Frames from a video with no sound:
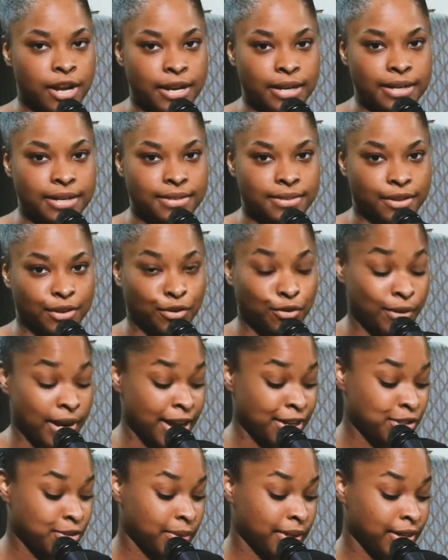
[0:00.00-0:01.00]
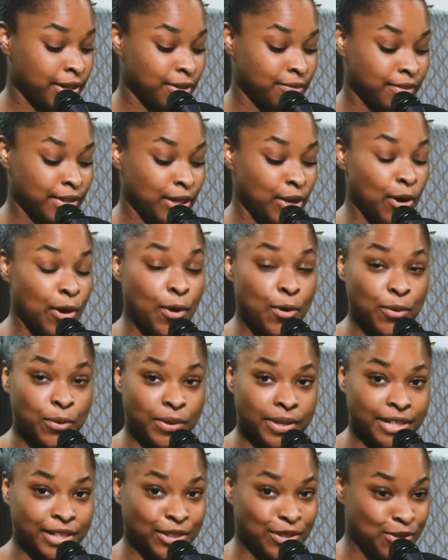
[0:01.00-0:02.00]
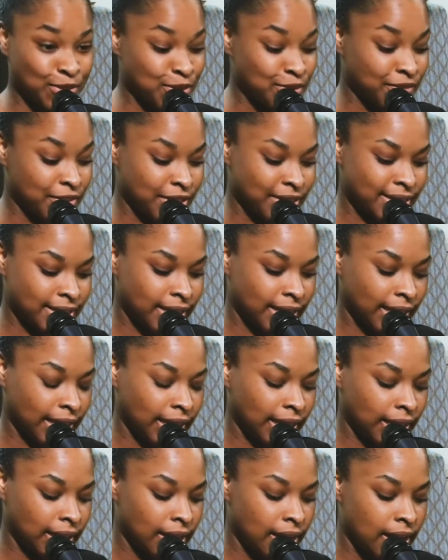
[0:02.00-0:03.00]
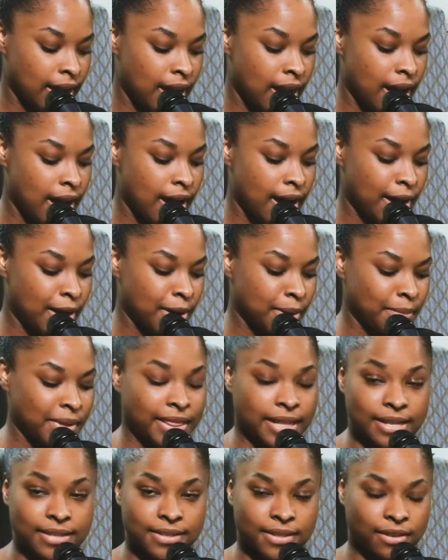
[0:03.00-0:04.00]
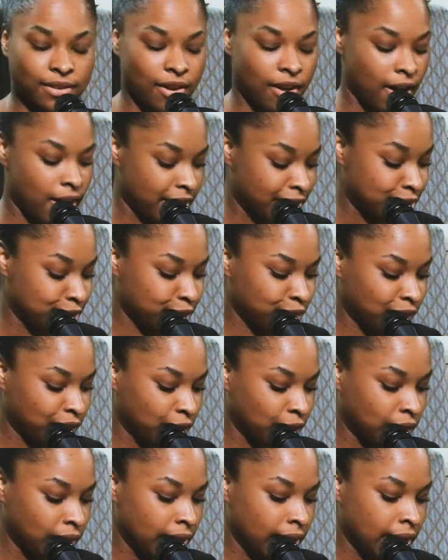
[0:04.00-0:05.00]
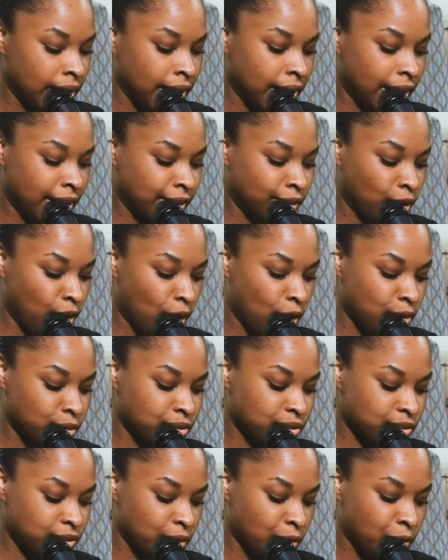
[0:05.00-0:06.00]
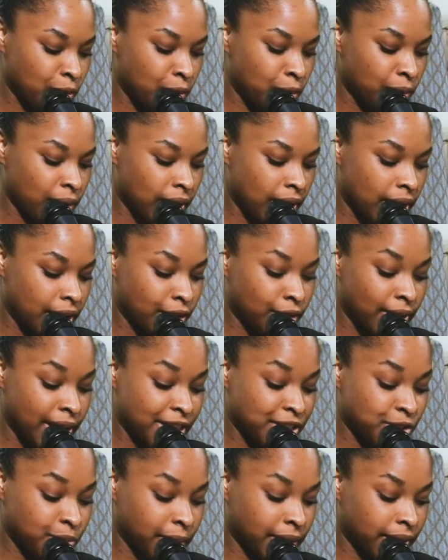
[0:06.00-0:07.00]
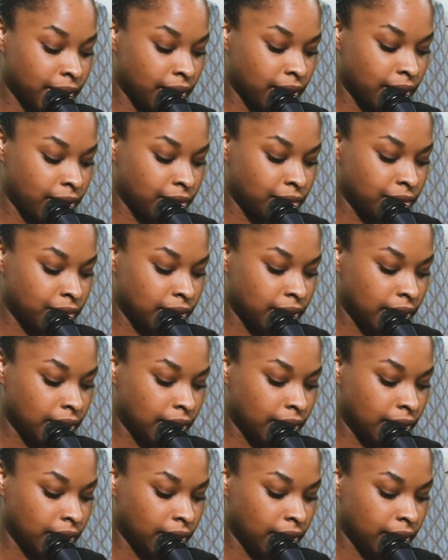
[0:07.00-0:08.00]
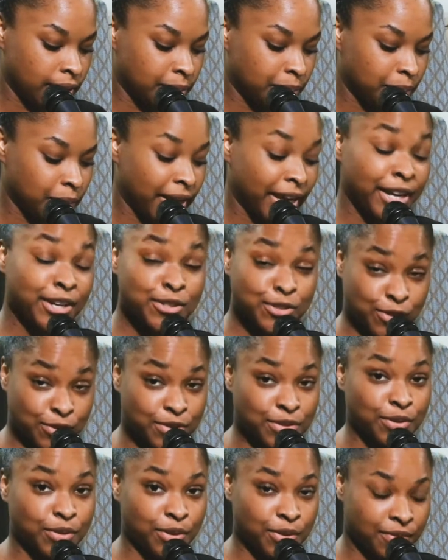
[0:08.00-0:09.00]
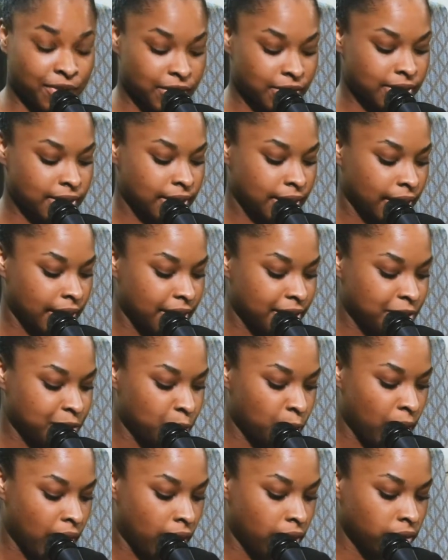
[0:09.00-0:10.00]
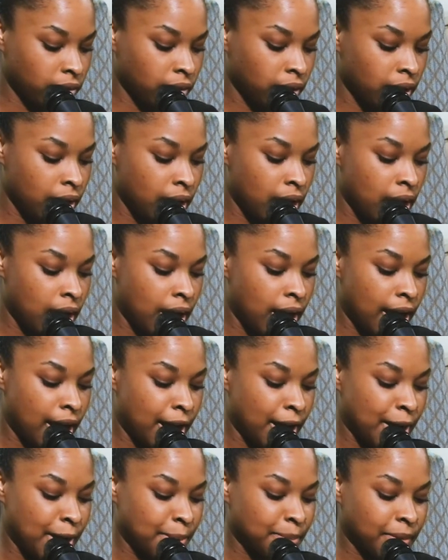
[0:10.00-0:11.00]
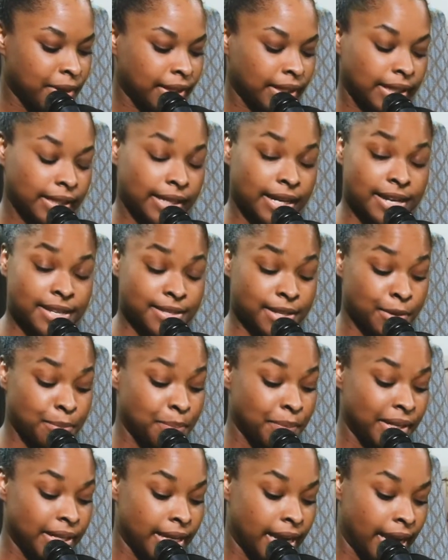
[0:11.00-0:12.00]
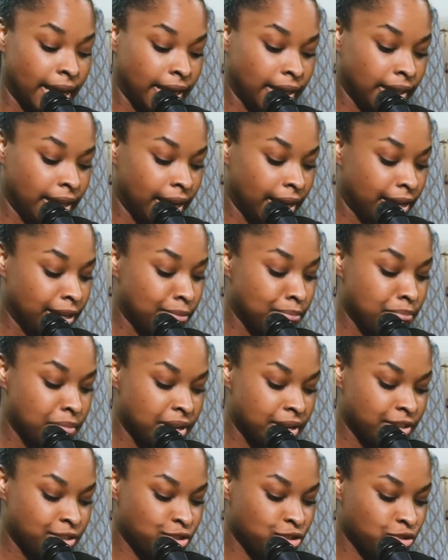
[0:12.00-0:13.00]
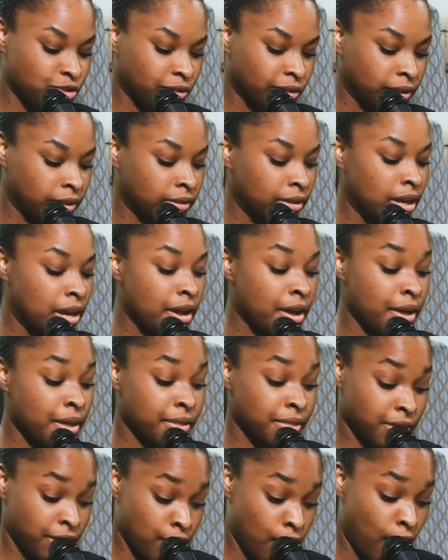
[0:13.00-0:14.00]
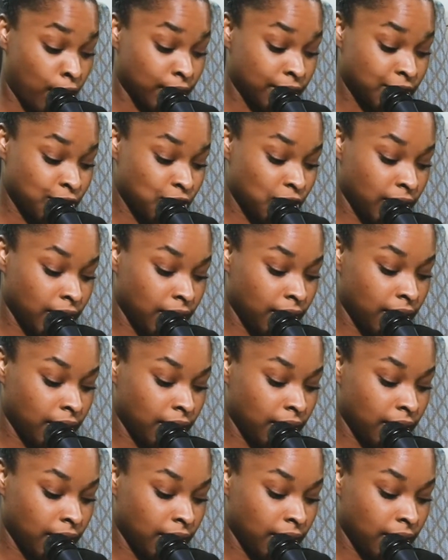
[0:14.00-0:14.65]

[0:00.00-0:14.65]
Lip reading: is a graduate of the Oakwood University, and that's in Huntsville, and also a graduate of the Andrews University as well. He has a BA in ministerial theology